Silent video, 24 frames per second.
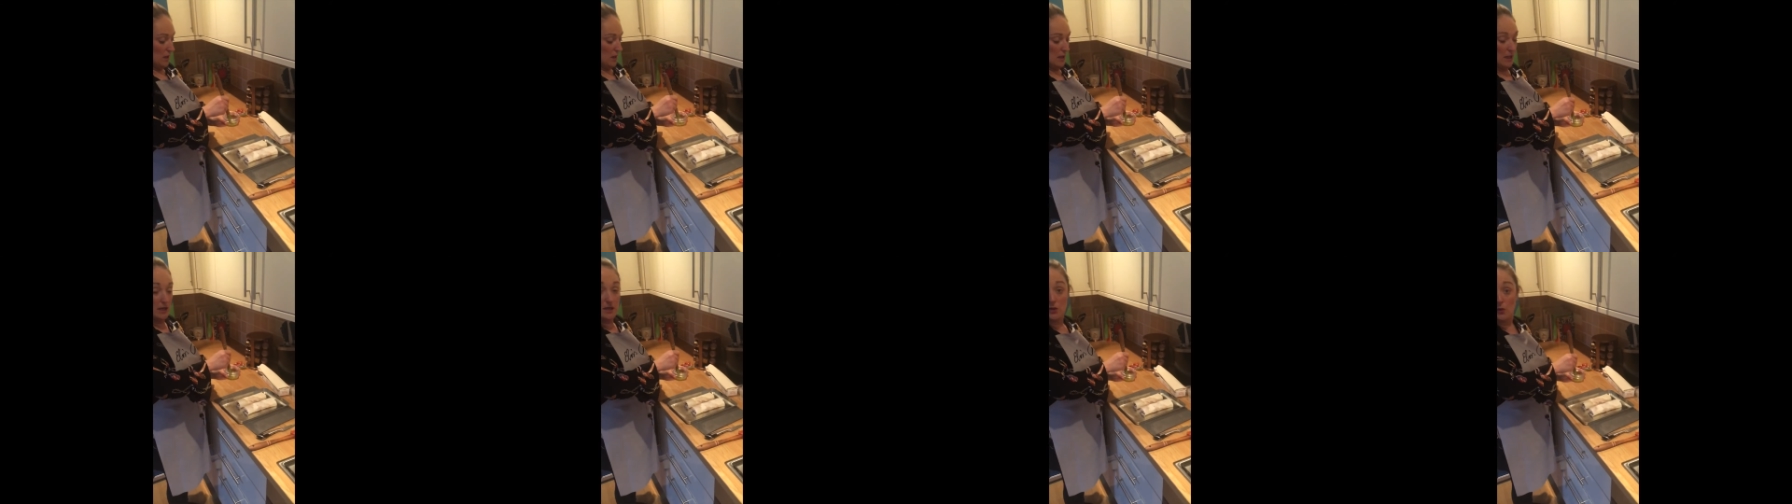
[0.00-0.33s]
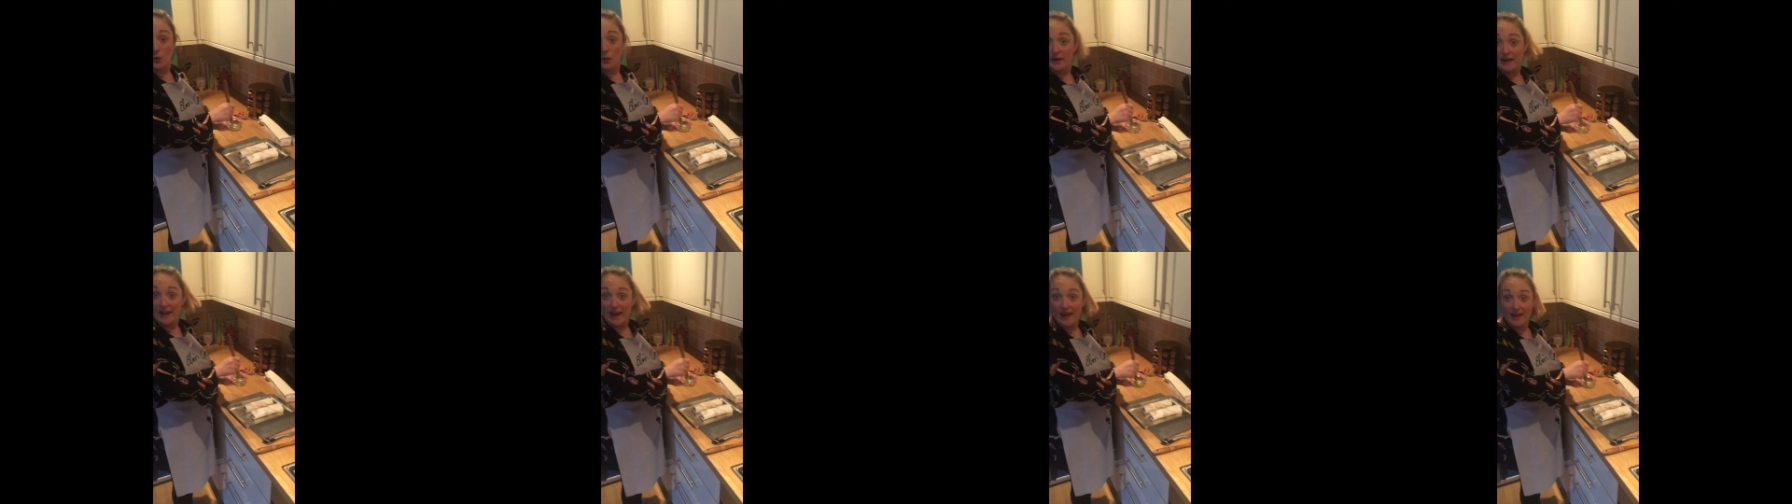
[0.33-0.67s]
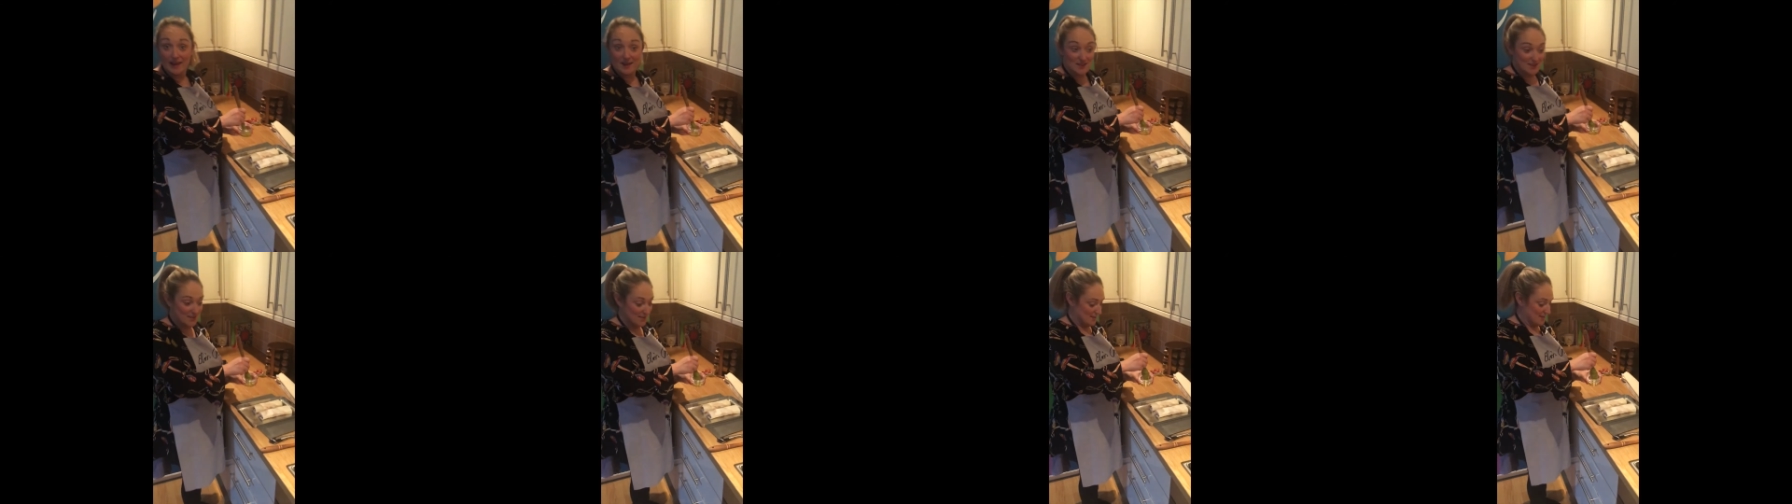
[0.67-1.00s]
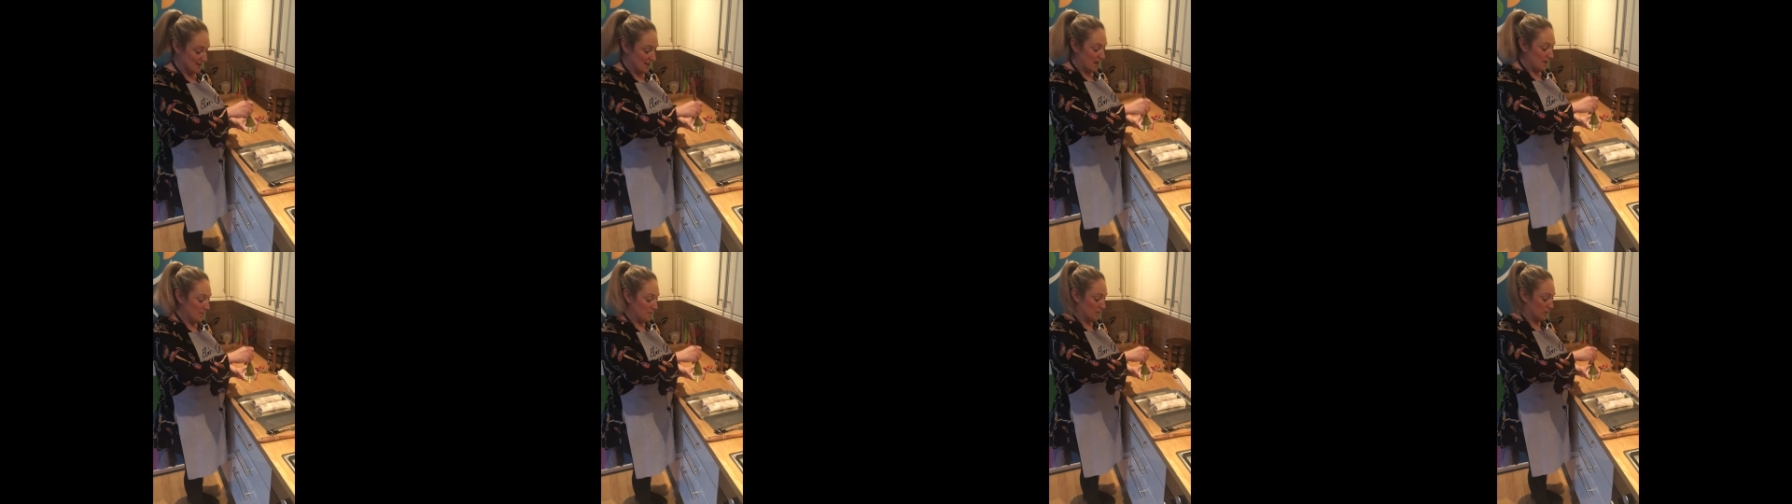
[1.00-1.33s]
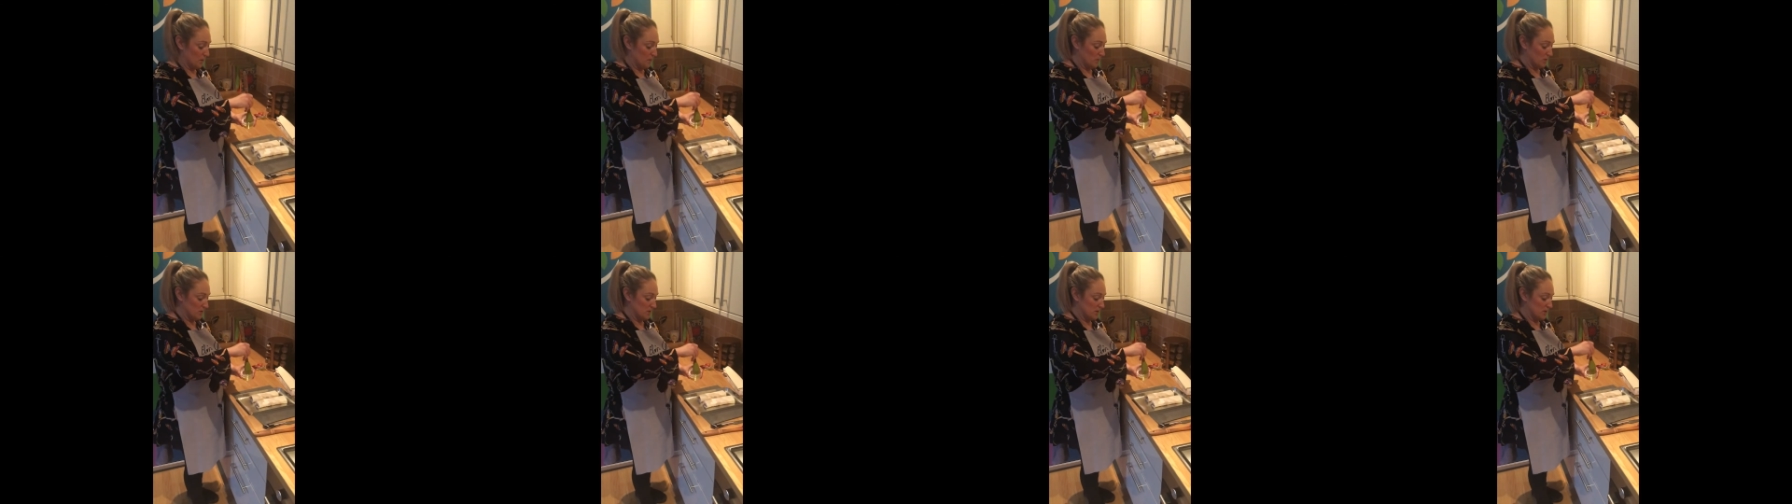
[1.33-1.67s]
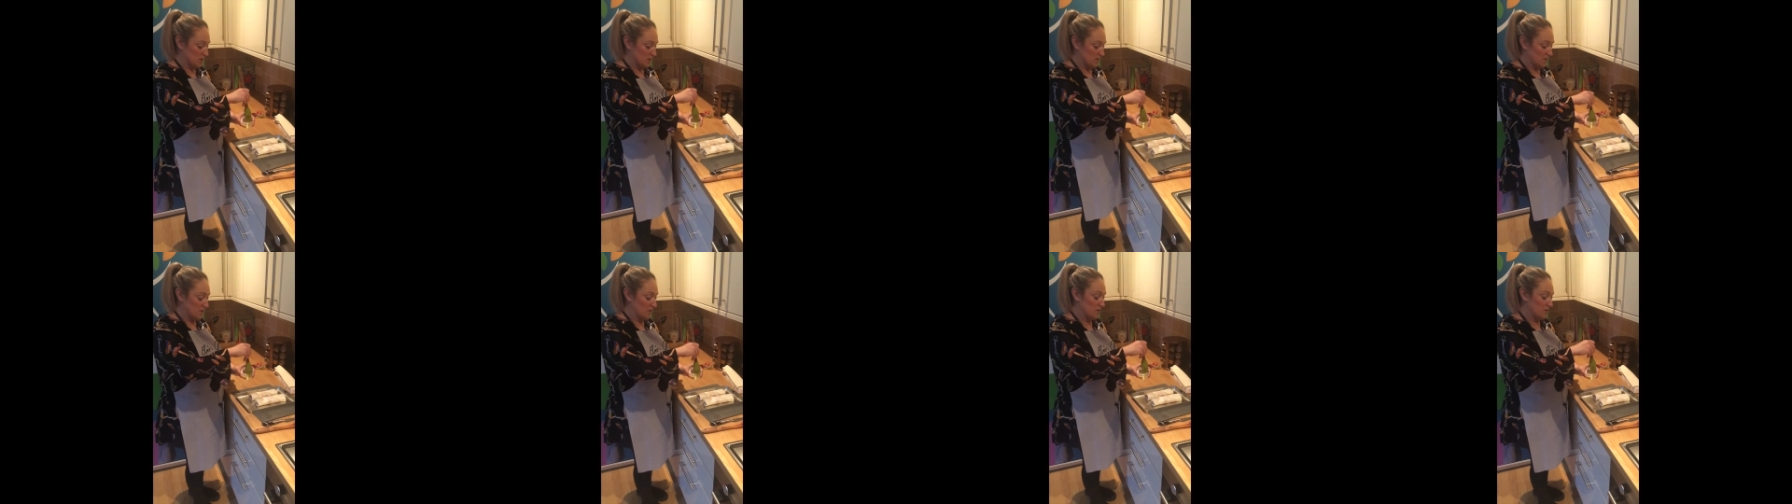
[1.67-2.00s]
then your next step, once
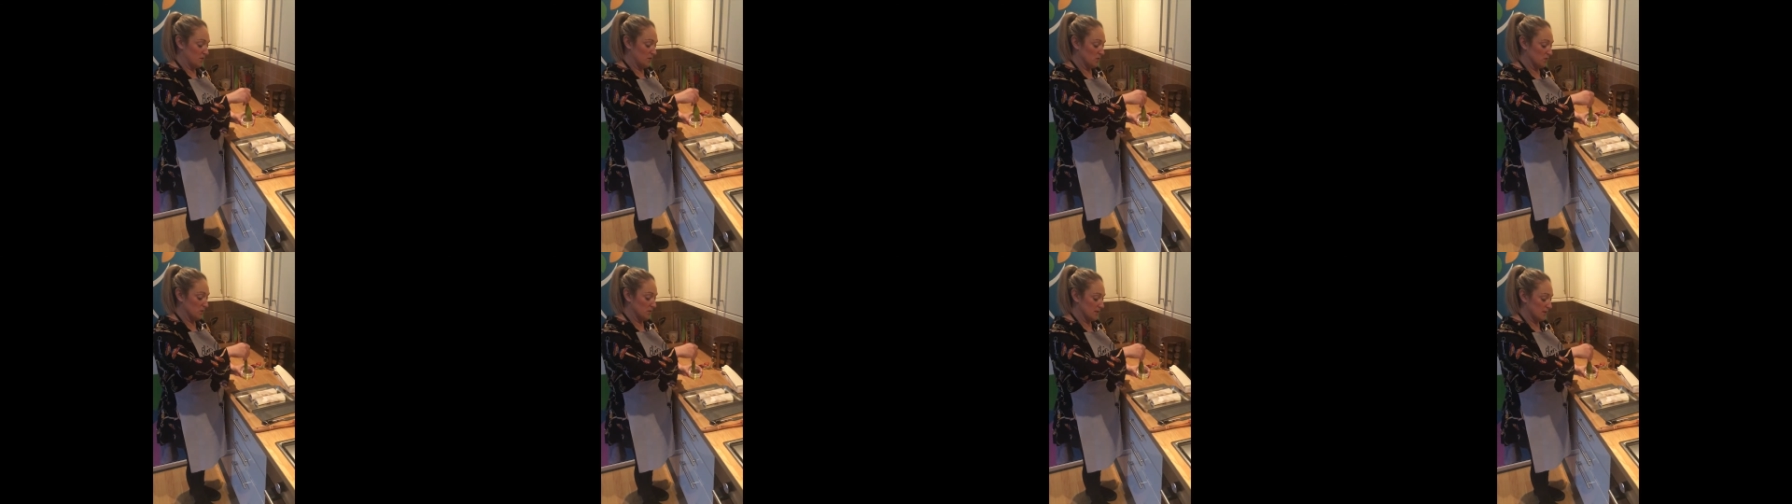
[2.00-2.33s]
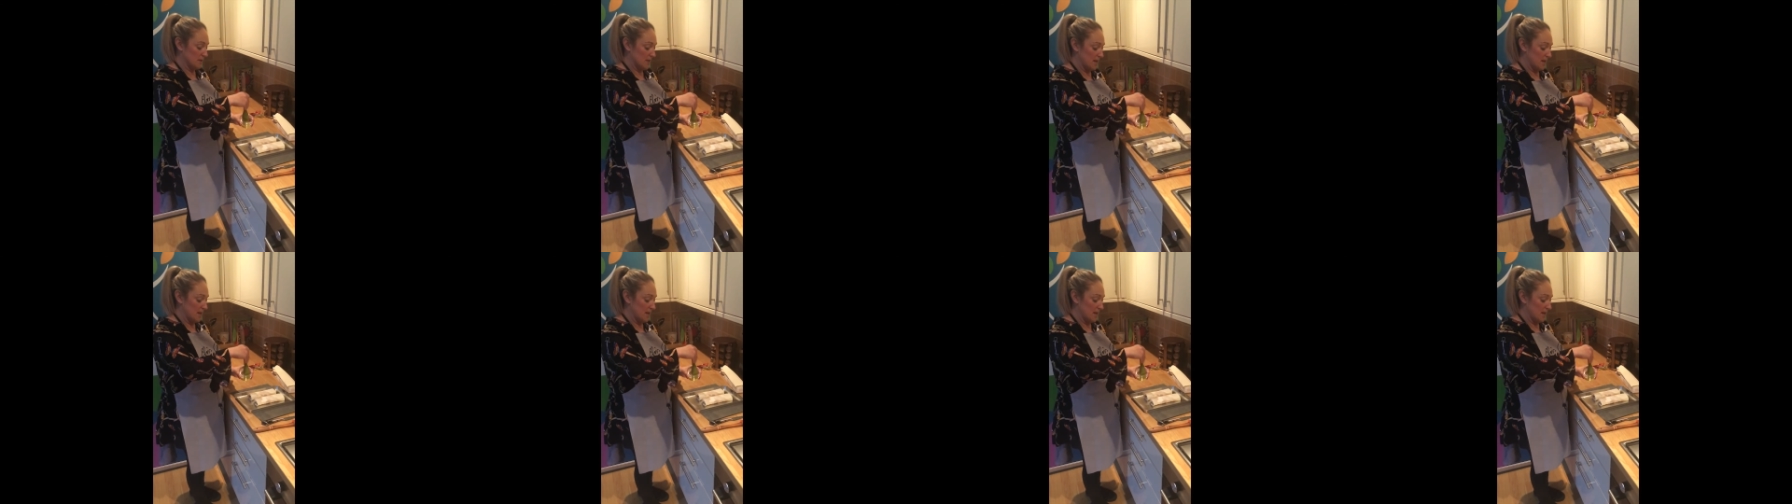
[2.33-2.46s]
you've folded